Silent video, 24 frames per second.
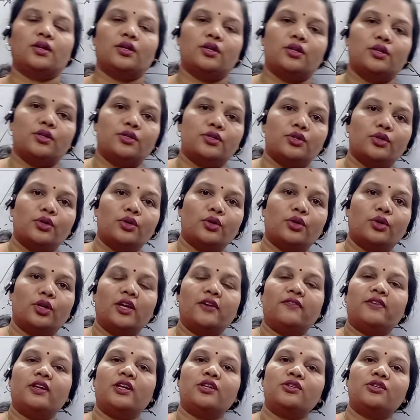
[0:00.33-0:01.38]
So good
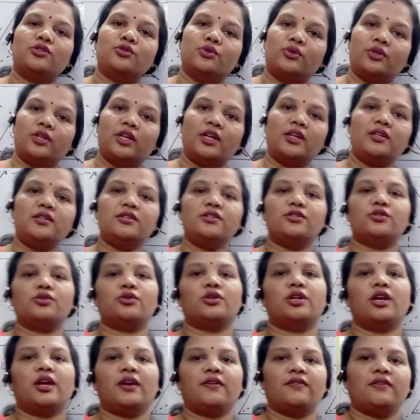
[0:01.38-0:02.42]
evening students.
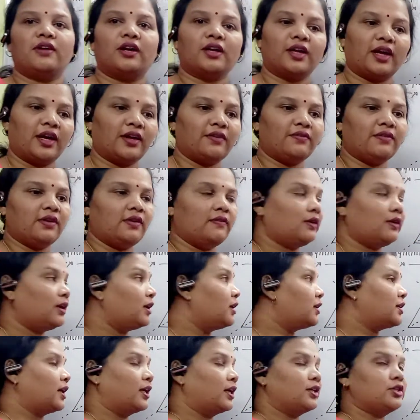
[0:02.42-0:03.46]
Today again we will
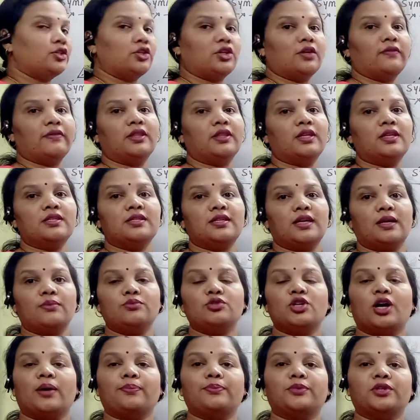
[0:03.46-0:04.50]
continue with the same
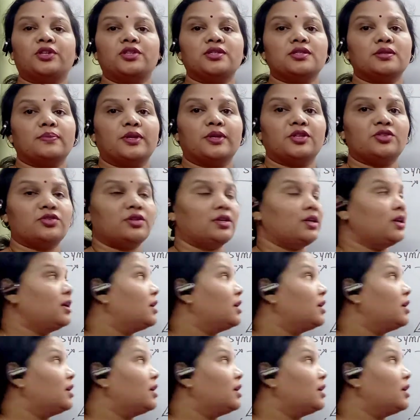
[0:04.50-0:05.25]
chapter, symmetry.